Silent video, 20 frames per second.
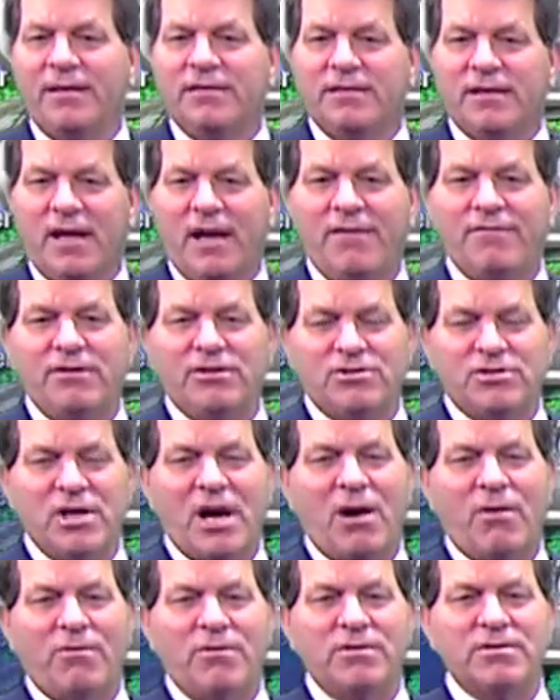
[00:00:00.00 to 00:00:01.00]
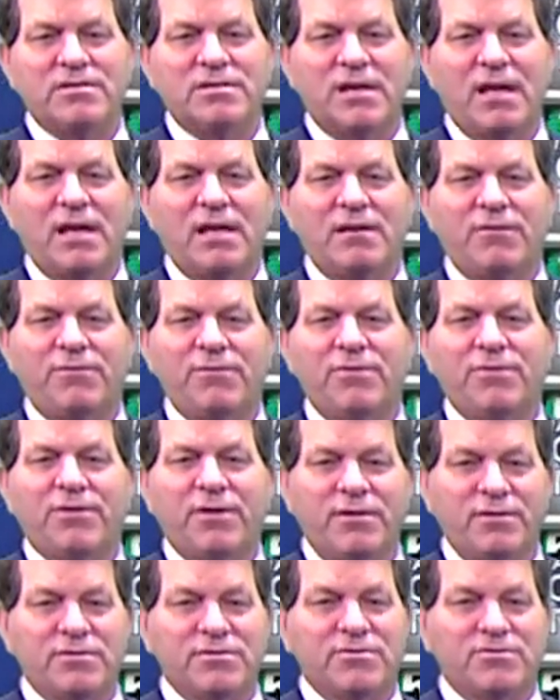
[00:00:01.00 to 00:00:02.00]
to heavy showers and a few
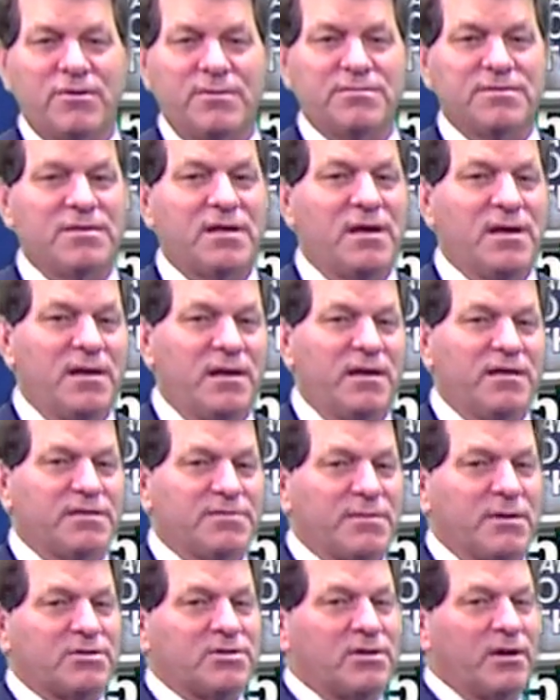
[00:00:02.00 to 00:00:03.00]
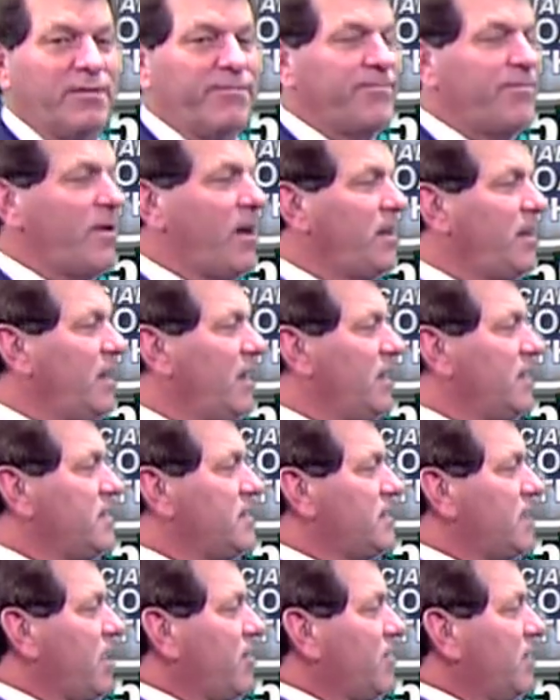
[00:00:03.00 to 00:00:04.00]
thunderstorms, especially on Friday and
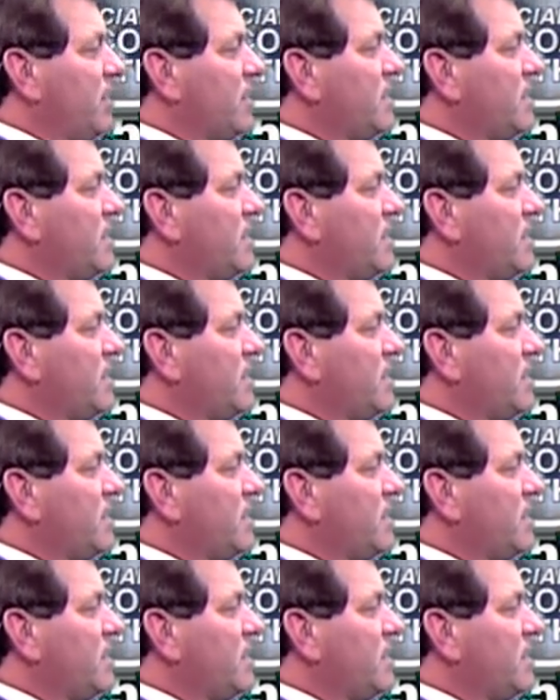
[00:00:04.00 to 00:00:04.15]
Saturday.